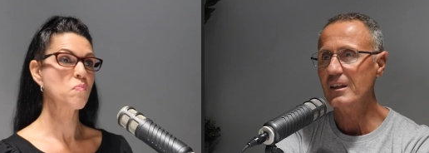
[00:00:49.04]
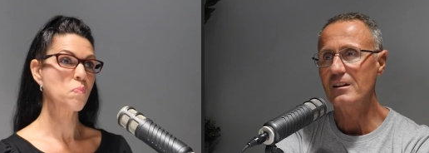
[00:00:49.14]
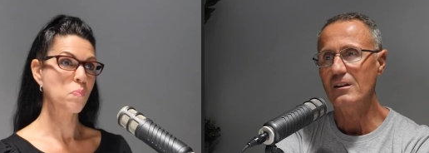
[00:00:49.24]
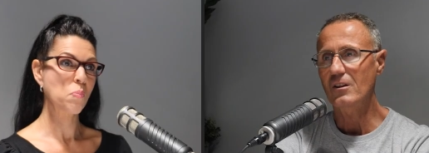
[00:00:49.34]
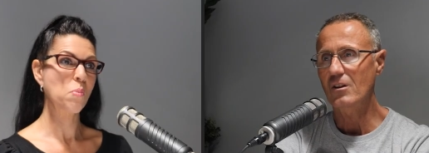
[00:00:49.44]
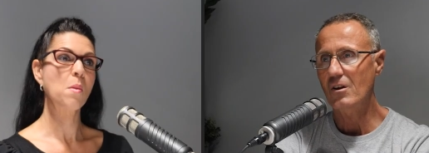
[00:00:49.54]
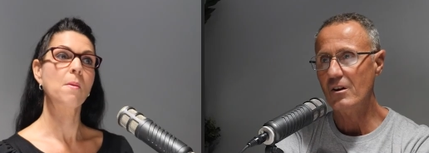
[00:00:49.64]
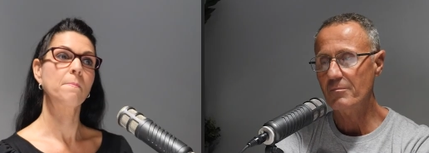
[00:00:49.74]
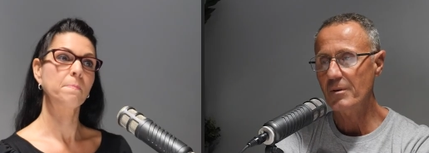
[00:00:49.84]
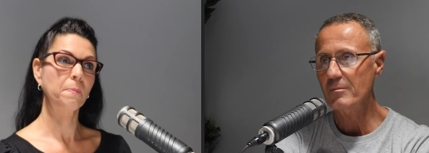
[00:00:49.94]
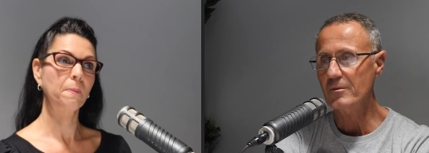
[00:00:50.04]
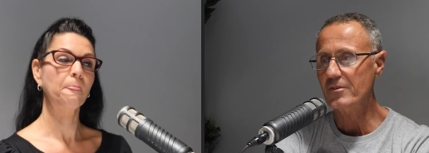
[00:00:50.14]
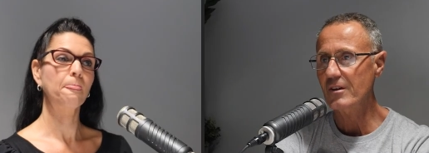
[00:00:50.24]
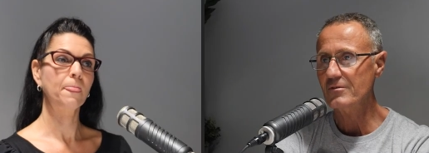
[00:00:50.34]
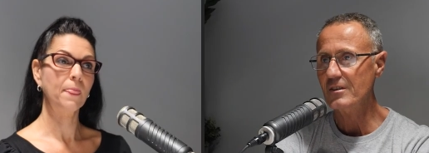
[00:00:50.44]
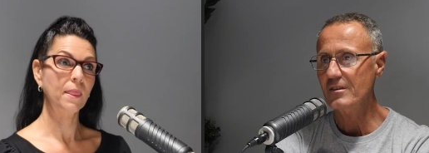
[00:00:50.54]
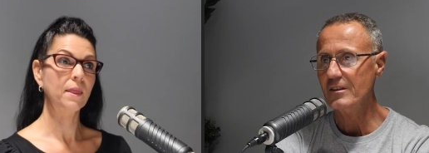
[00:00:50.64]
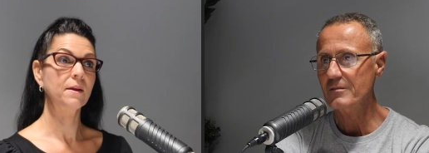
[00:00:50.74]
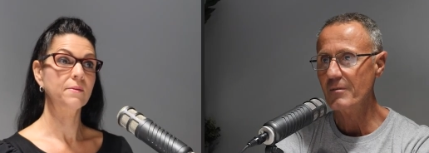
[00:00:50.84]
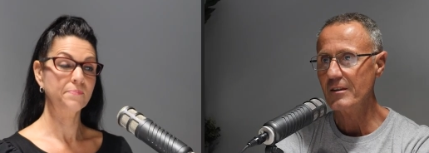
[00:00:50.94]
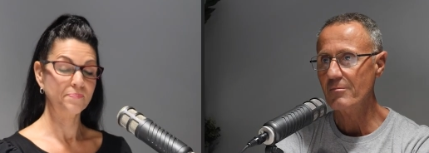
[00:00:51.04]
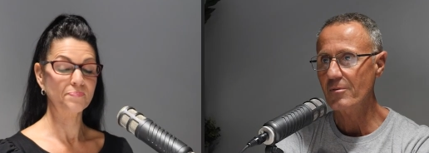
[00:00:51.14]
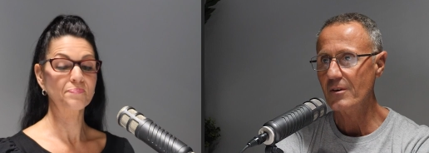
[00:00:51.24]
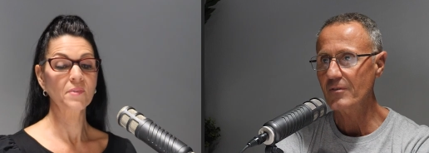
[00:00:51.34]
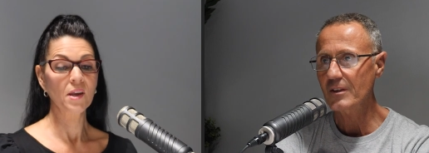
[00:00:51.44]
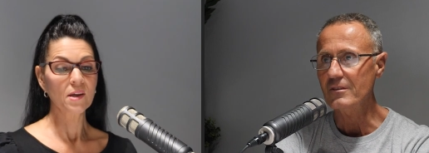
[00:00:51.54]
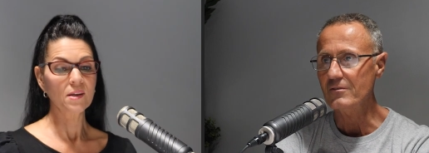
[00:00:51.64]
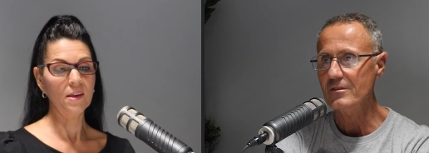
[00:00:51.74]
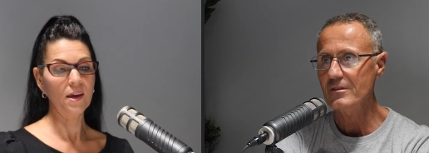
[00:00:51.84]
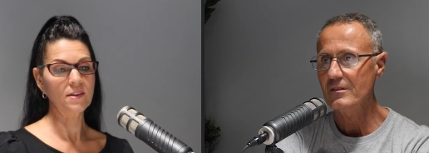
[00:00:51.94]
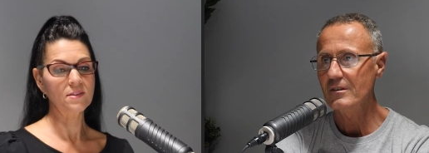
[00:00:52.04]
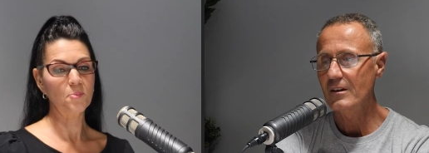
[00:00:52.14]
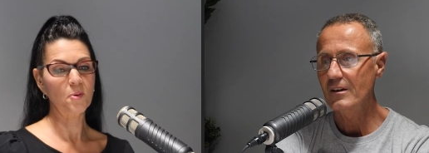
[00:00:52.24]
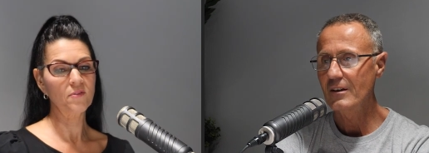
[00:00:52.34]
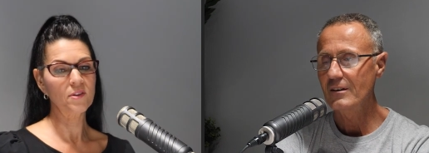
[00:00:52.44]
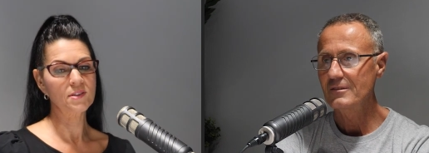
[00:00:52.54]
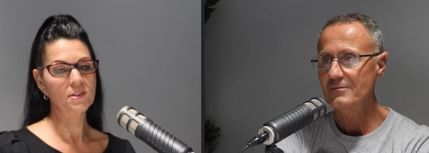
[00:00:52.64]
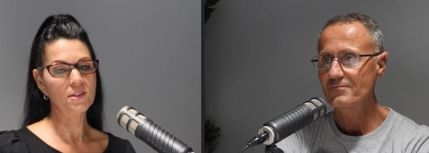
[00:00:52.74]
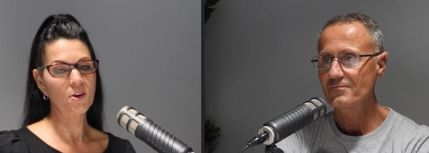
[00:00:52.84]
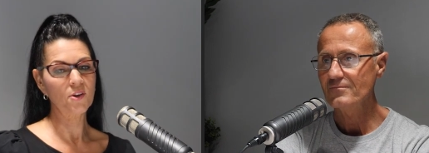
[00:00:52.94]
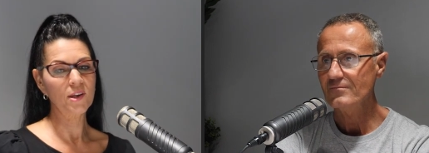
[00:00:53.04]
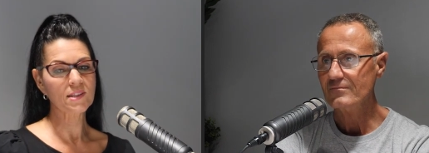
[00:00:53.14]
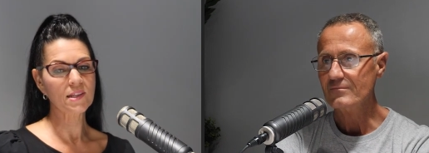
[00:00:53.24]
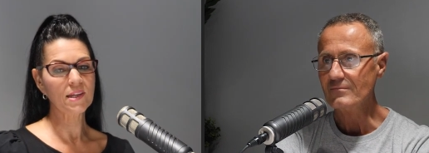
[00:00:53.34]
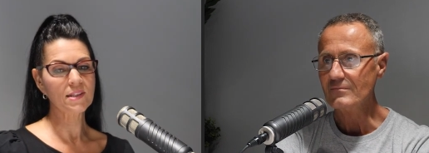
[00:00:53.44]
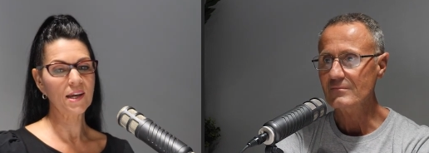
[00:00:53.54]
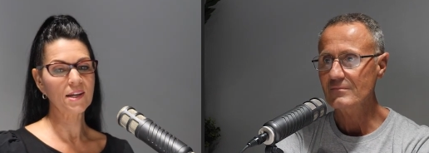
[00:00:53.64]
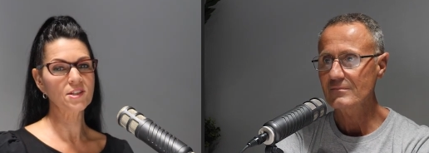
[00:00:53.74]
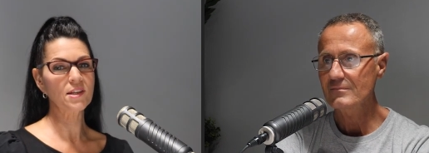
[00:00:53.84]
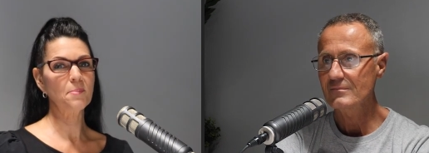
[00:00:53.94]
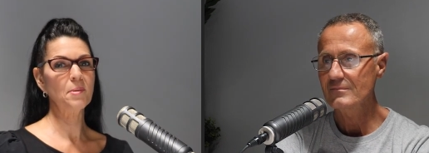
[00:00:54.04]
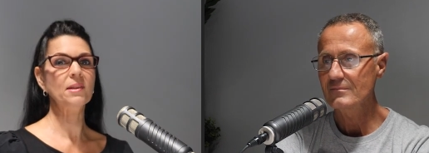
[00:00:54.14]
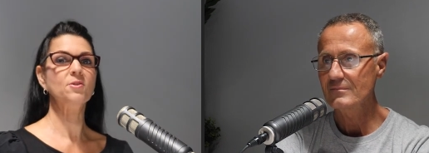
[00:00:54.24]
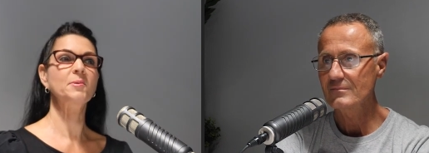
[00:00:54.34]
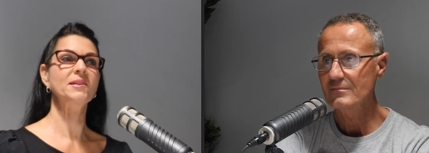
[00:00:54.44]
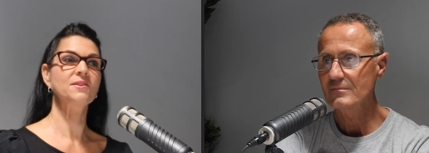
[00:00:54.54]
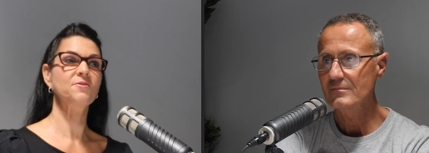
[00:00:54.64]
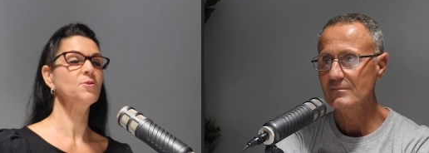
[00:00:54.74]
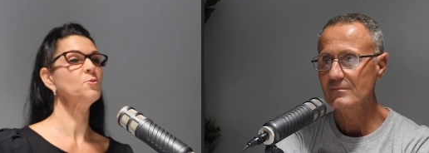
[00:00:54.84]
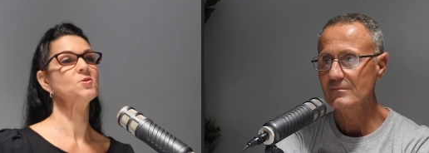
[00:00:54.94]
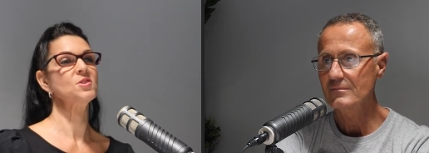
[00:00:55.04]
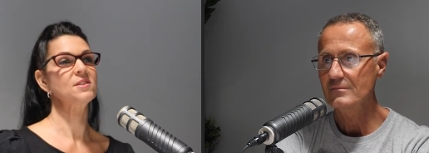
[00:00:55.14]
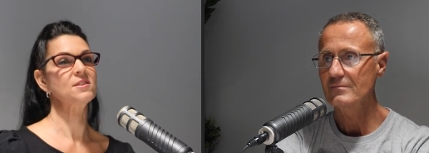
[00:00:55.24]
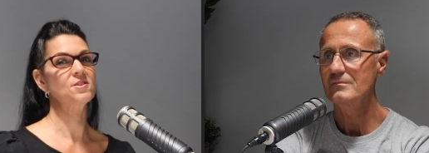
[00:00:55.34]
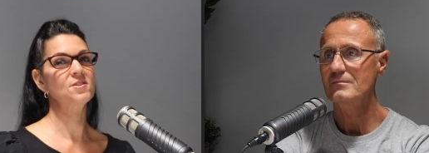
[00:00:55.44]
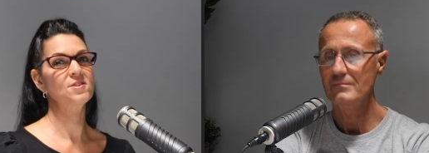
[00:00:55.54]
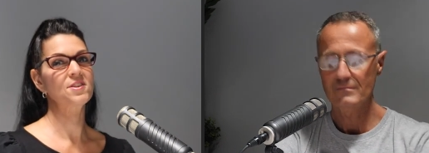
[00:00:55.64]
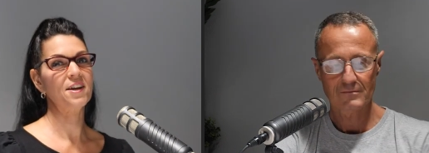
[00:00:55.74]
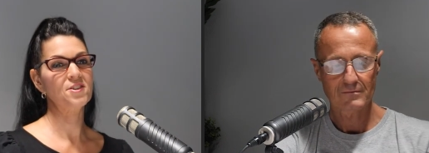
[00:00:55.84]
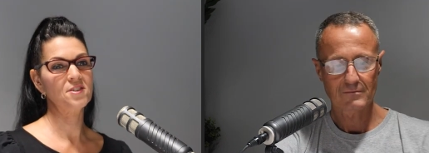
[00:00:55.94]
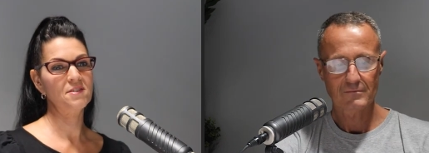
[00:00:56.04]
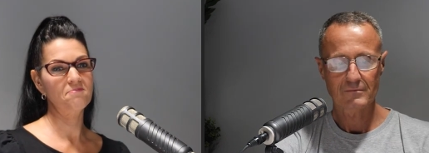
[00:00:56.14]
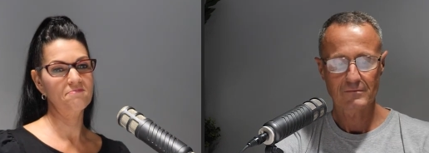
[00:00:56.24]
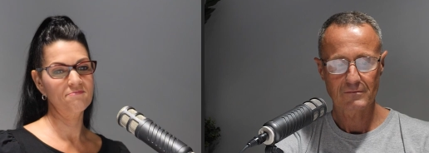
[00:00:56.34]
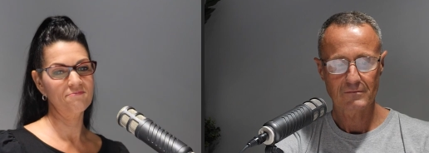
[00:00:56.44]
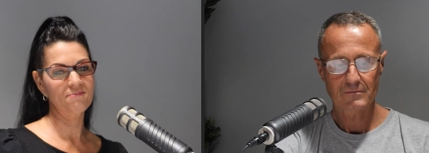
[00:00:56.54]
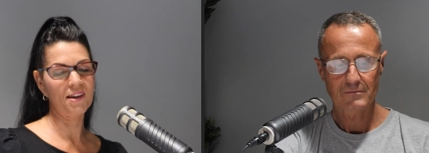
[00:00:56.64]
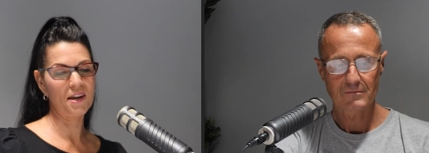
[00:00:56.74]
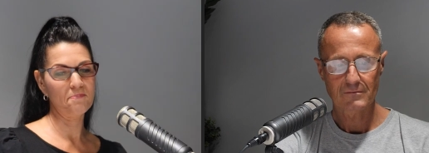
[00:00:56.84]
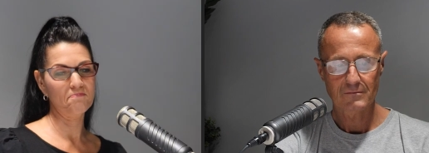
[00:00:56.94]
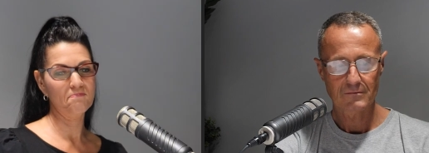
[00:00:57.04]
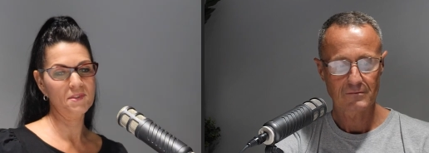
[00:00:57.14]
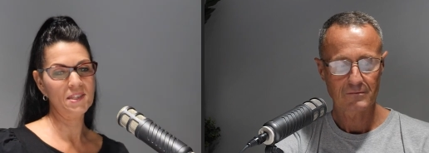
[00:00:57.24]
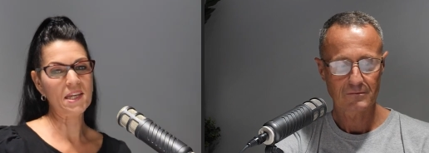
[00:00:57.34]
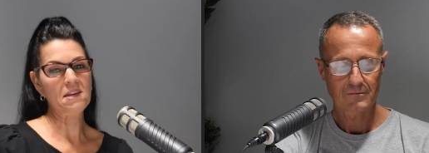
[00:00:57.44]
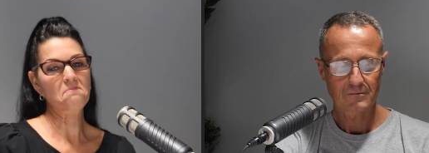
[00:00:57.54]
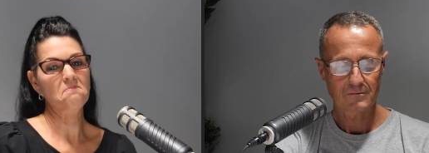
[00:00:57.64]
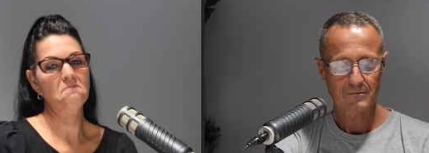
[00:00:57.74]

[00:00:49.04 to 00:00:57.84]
Speaker 1: in a lot of people. So so tell us about the prevalence. Yeah,
Speaker 2: so prevalence. So it's it's actually can be a little bit difficult to to actually um, see